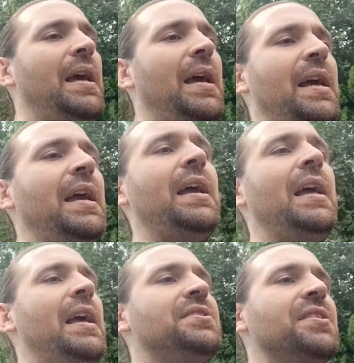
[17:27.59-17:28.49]
it,
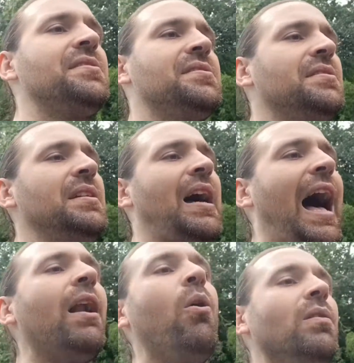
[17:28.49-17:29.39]
it, it just,
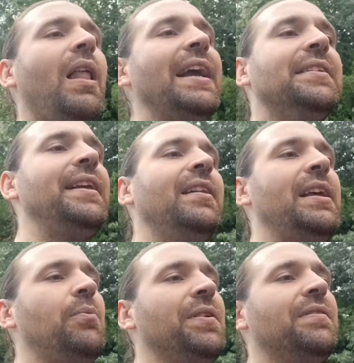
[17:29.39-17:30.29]
I don't like
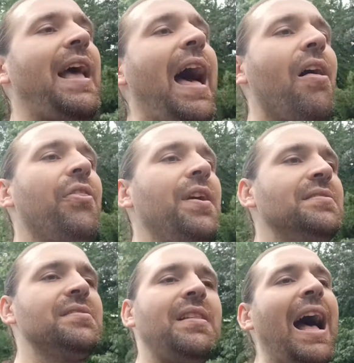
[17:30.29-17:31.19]
dealing with death.
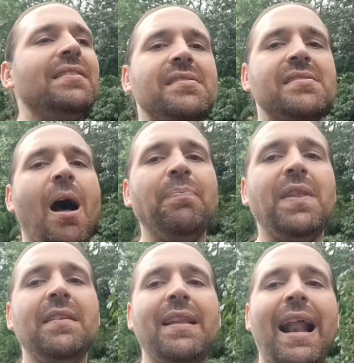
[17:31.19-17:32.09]
It's not
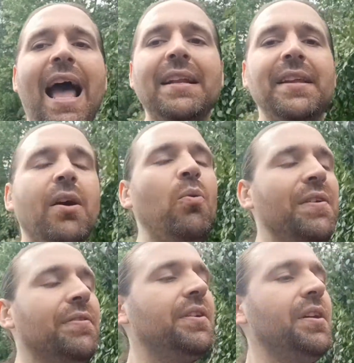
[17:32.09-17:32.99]
something that I deal
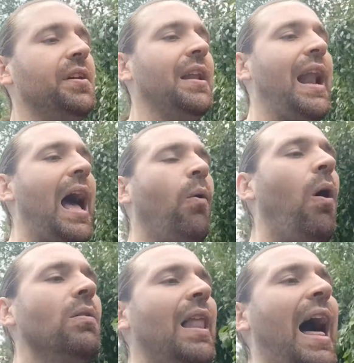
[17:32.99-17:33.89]
with good, and I
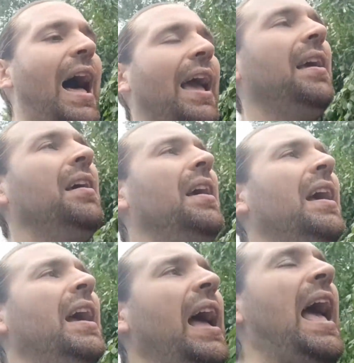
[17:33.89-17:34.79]
won't lie.
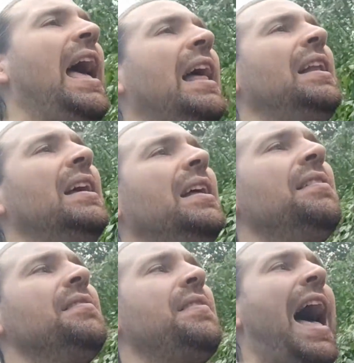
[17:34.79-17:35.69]
And
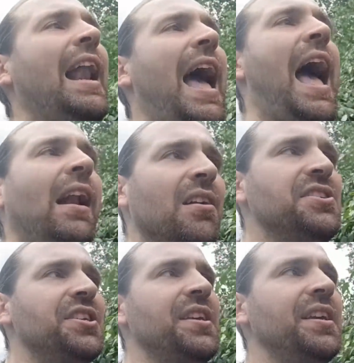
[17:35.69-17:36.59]
that
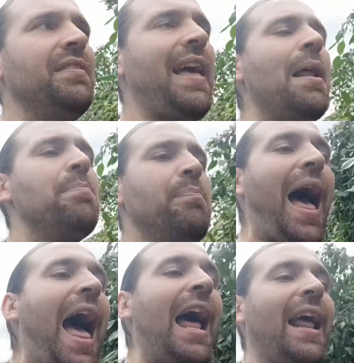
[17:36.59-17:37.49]
energy, that
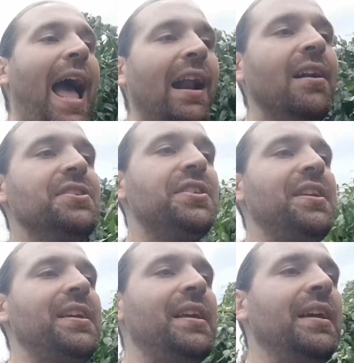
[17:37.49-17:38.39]
bad
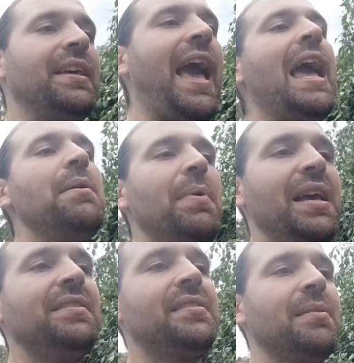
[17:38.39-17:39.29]
energy came
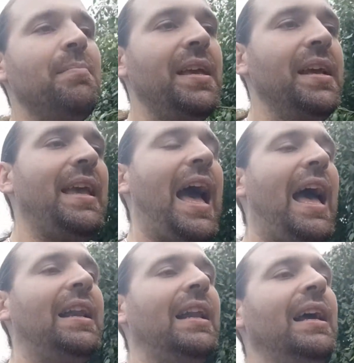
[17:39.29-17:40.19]
into me
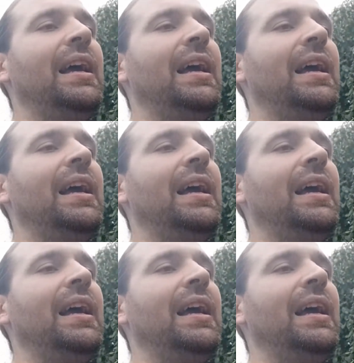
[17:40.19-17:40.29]
again,